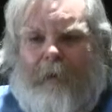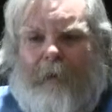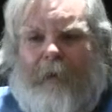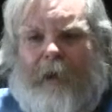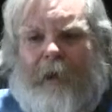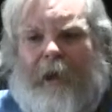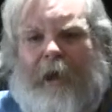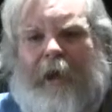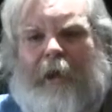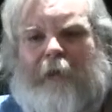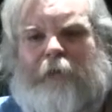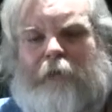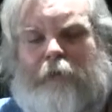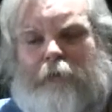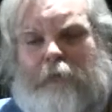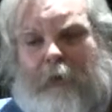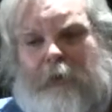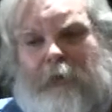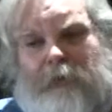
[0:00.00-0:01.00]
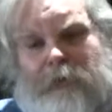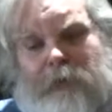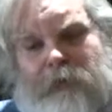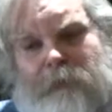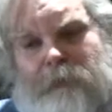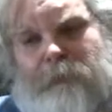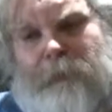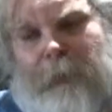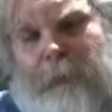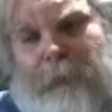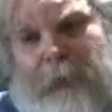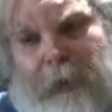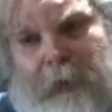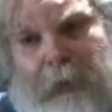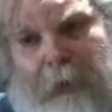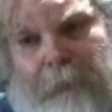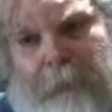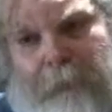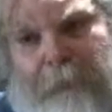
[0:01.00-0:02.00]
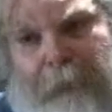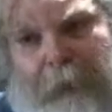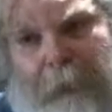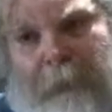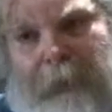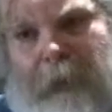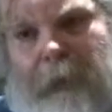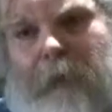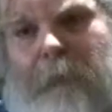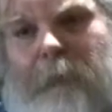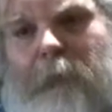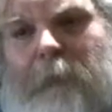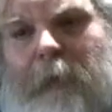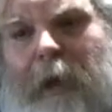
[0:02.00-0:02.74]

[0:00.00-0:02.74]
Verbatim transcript: Like I ask the drug users, people that come to family that come to